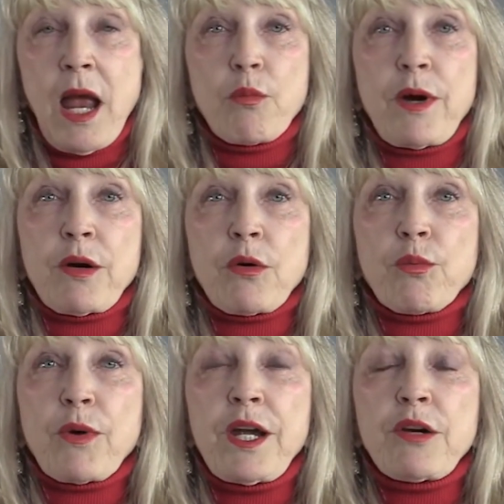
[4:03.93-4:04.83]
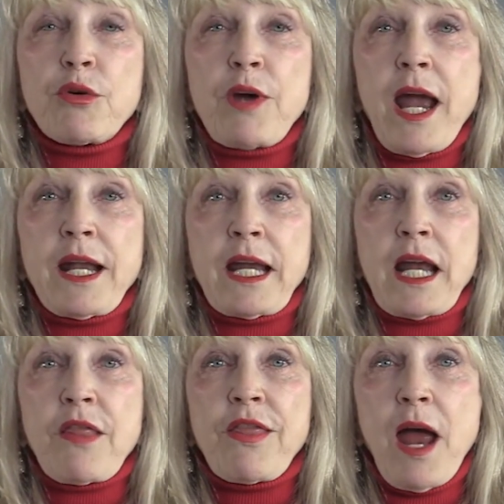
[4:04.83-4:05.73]
We are
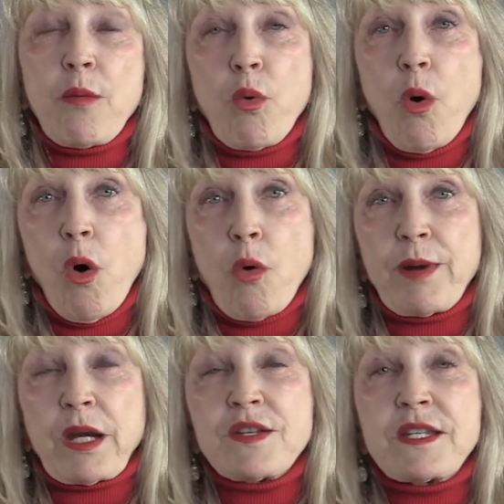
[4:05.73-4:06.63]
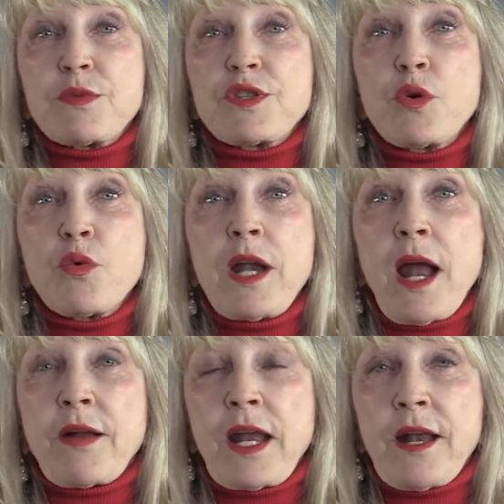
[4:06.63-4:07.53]
recreating that wall because it was torn
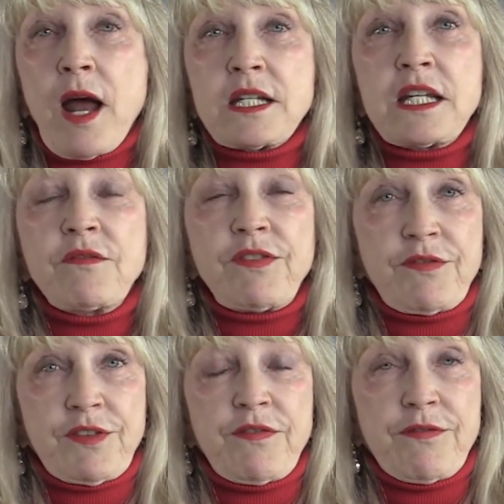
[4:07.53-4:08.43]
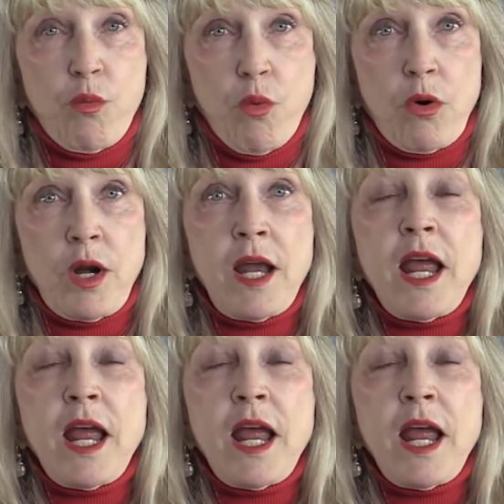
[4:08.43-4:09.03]
down in 1954.